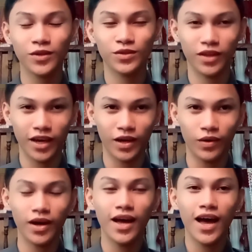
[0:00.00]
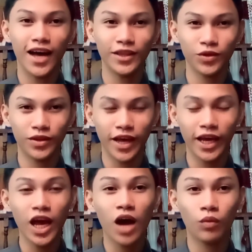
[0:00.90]
Suliano, and today
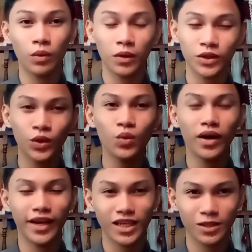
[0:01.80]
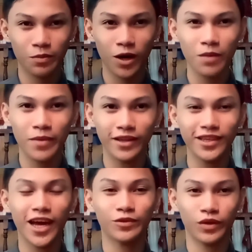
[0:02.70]
we will do an experiment
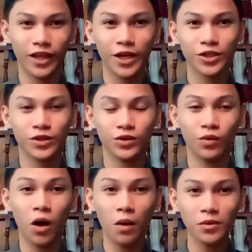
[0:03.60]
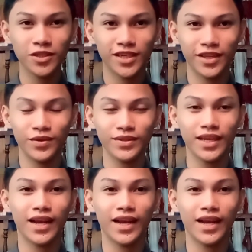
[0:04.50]
in relation to homogeneous and